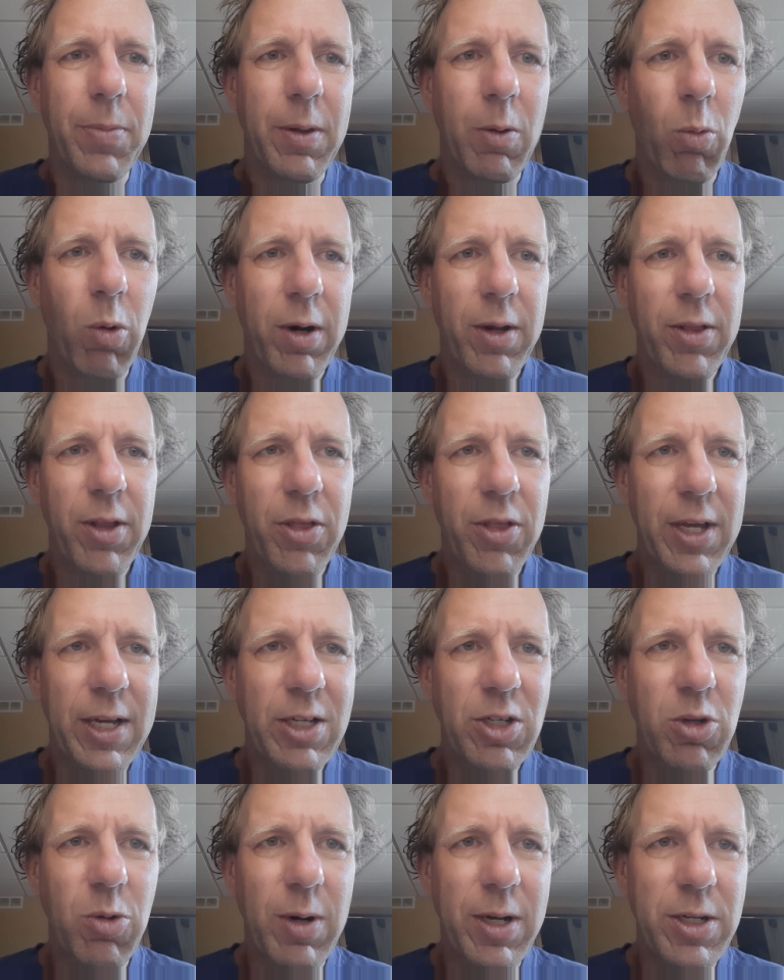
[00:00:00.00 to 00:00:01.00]
one of the
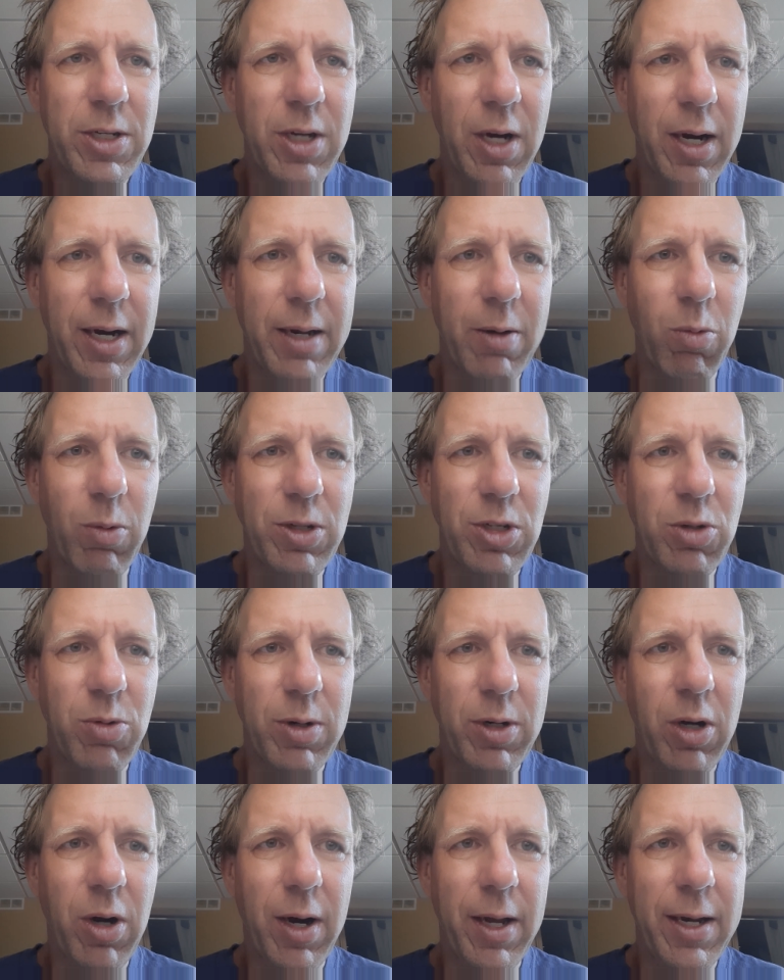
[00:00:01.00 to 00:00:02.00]
things you had done was you
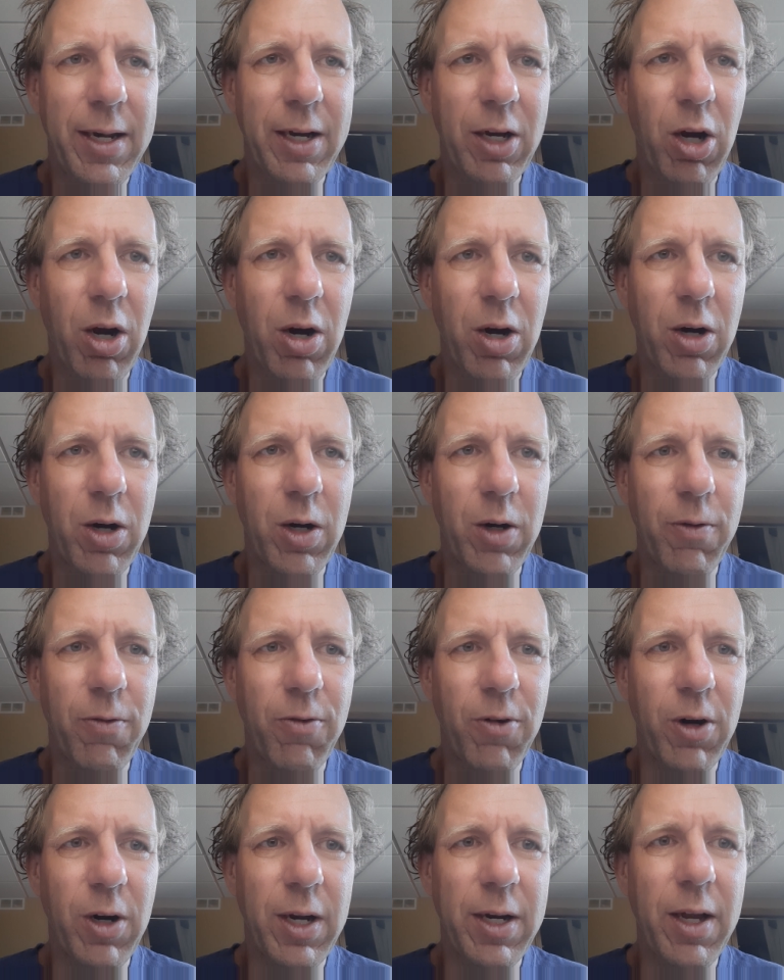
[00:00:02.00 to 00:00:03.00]
had gotten a card
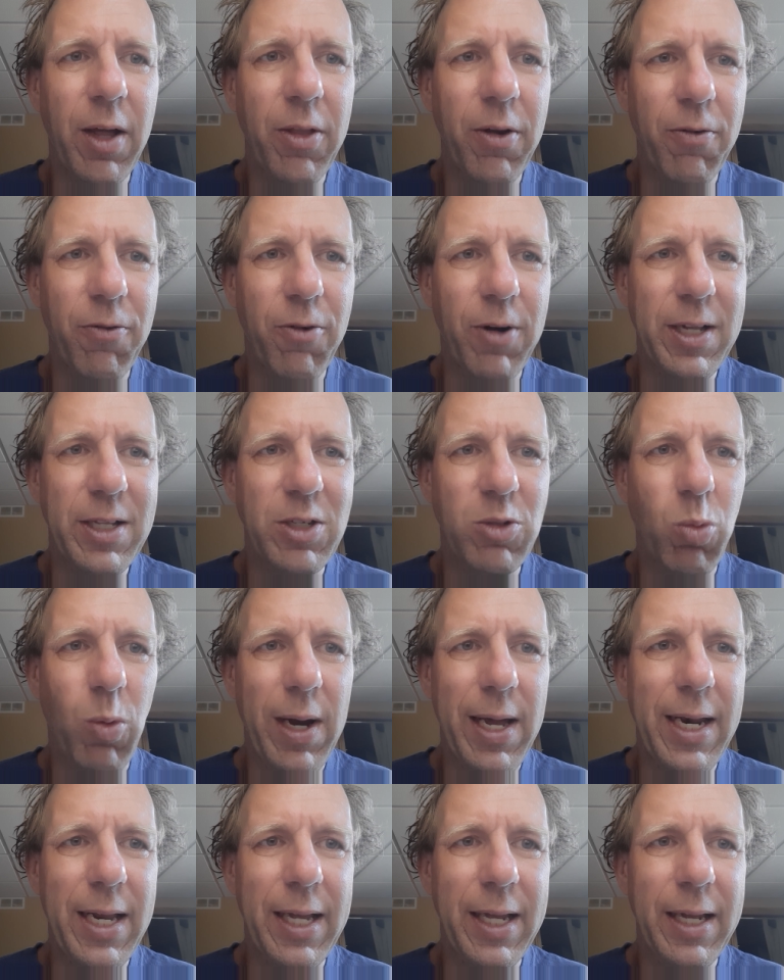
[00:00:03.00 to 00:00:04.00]
for another friend's
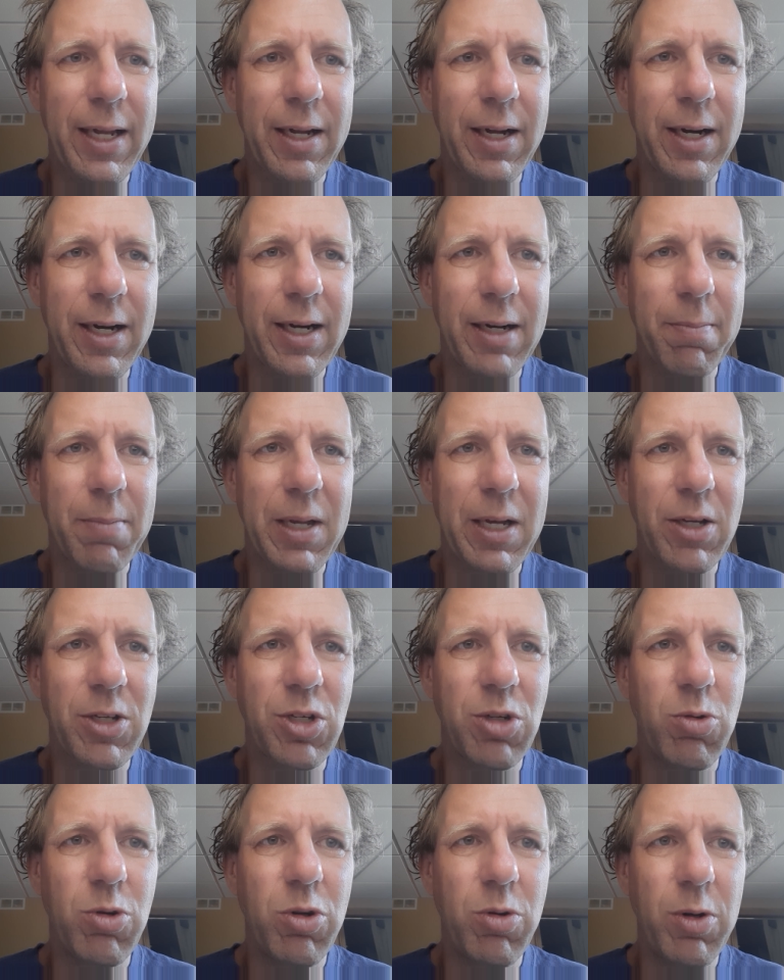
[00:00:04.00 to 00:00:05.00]
wedding,
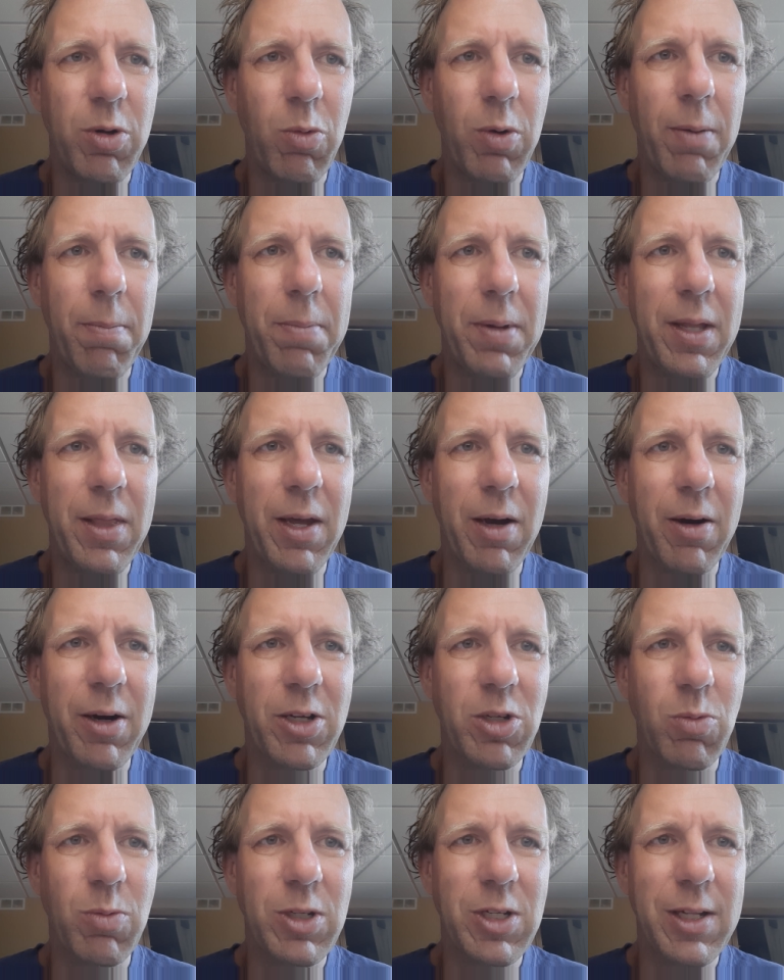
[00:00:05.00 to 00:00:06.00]
because you knew you wouldn't be there
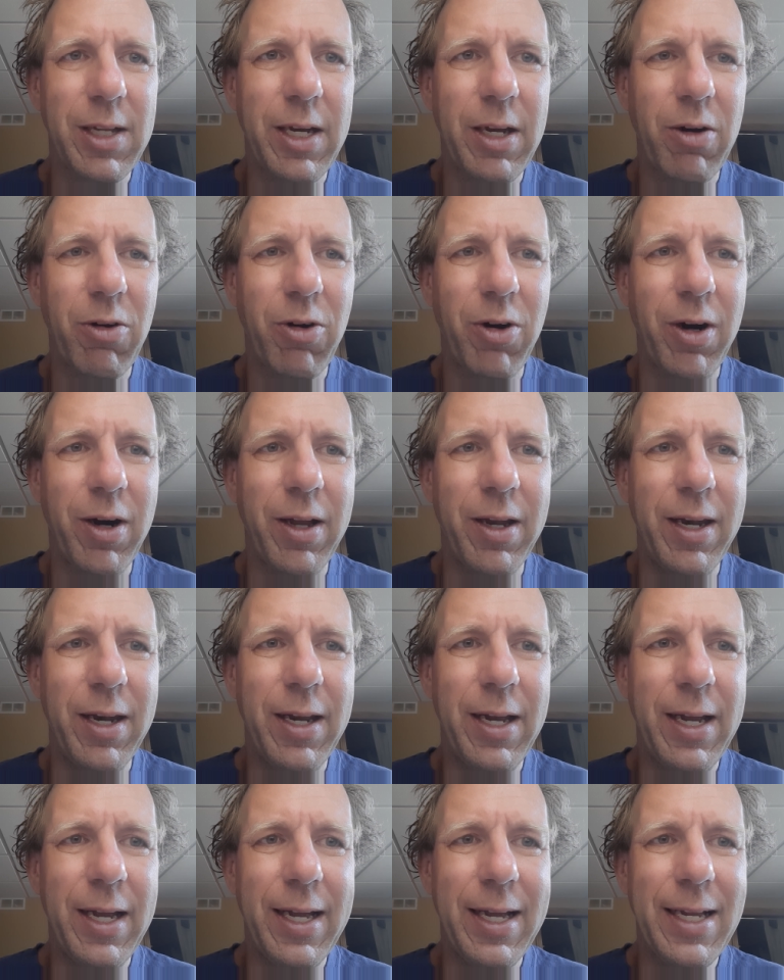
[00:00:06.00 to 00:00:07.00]
because it was later on.
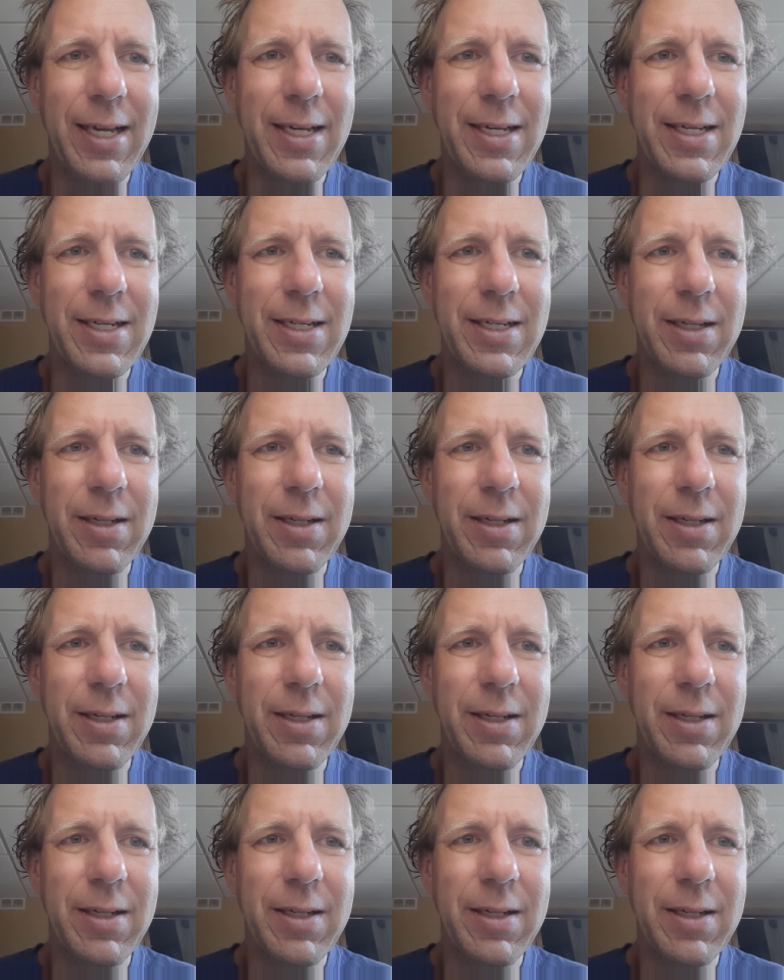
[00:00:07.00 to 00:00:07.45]
And